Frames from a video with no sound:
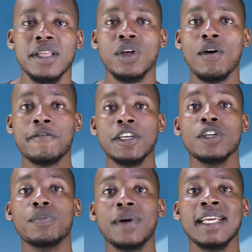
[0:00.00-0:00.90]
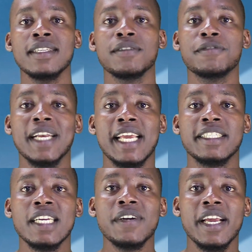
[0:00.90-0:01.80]
The official pricing for
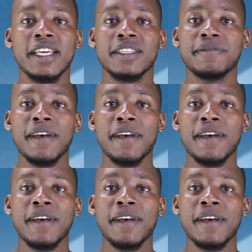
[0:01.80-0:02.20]
Nigeria is